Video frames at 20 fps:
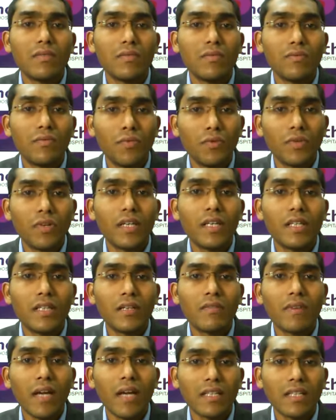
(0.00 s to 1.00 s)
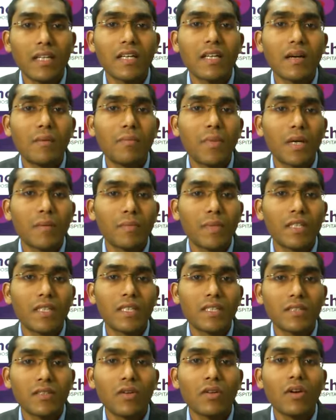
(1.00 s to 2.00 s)
fluid in the vascular compartment. That
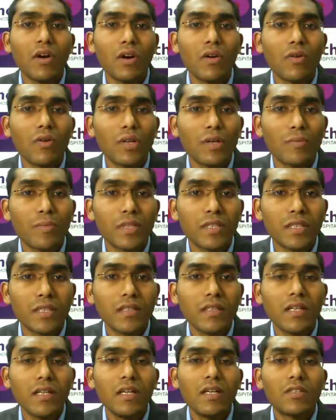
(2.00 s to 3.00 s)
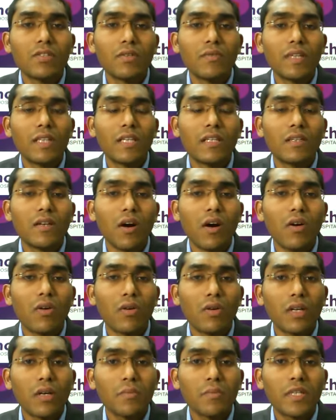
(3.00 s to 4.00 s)
is called oncotic pressure. So when the
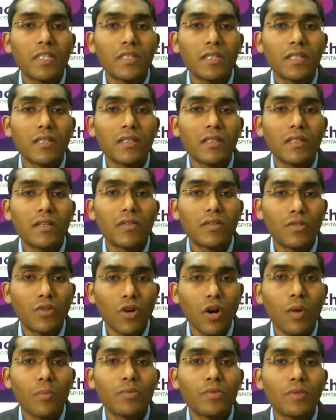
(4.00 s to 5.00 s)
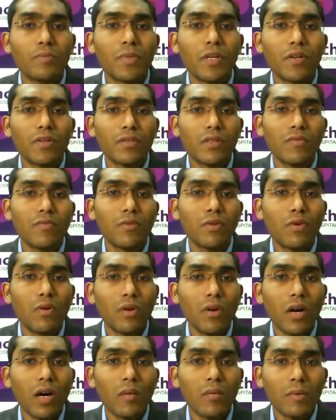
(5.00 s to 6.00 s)
oncotic pressure drops because of
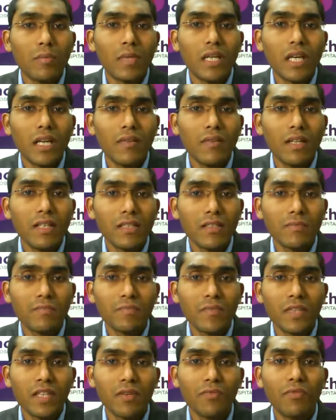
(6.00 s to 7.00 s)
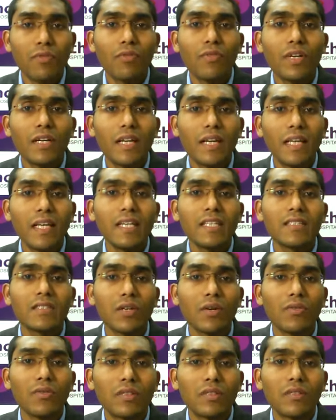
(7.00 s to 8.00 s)
low albumin levels, the fluid leaks
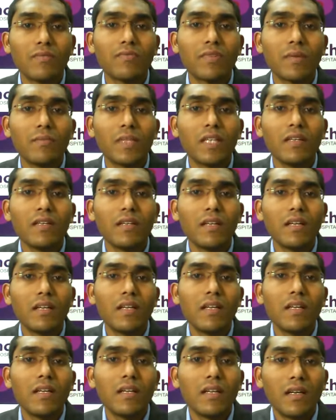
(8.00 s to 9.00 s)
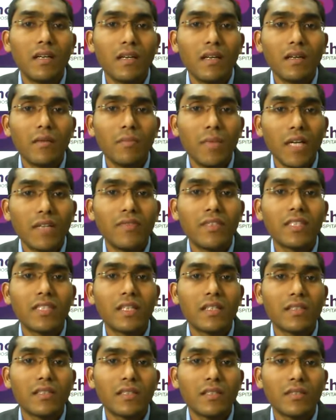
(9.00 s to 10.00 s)
out from the blood
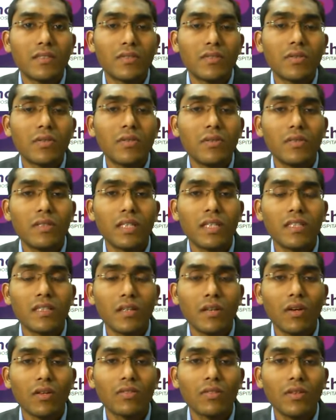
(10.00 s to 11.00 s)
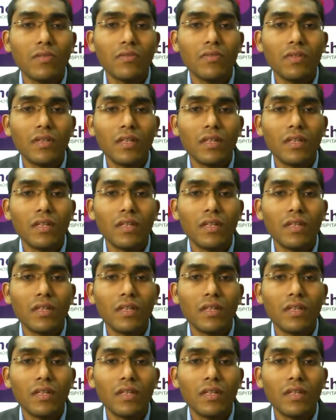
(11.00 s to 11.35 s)
vessels. So there is loss of